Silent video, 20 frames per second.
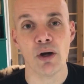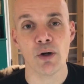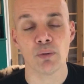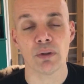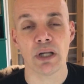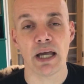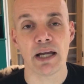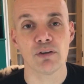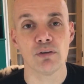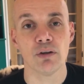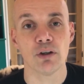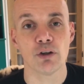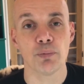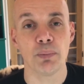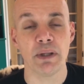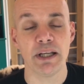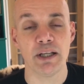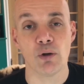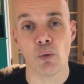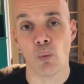I would like to
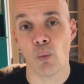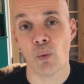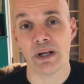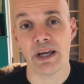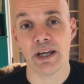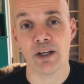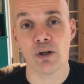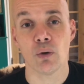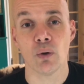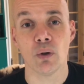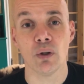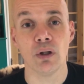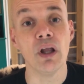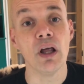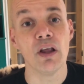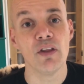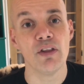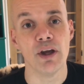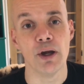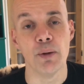explain what I call
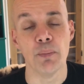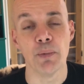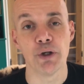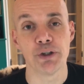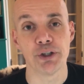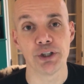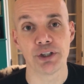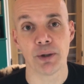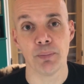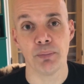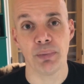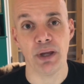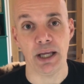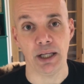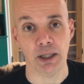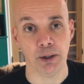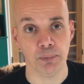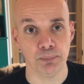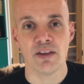the Emergent Campaign.